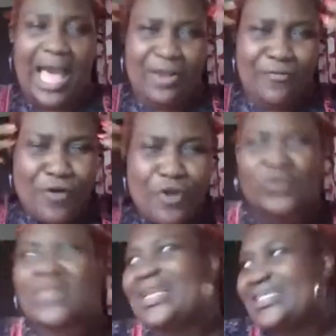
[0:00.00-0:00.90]
And of
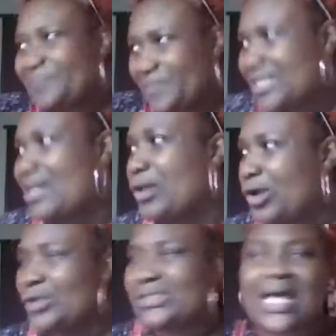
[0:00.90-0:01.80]
course, when there's physical
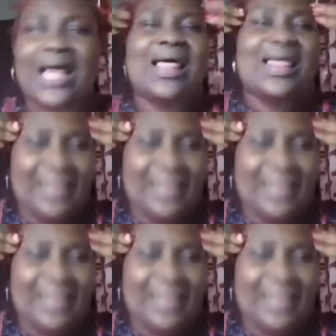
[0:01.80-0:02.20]
clutter,